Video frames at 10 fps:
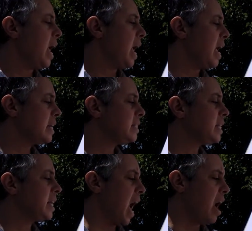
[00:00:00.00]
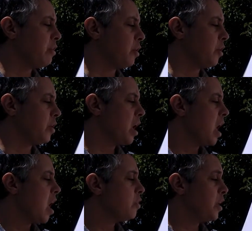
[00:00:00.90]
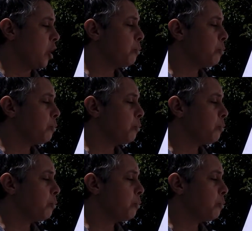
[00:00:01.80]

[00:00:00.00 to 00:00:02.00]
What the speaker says: ants gather their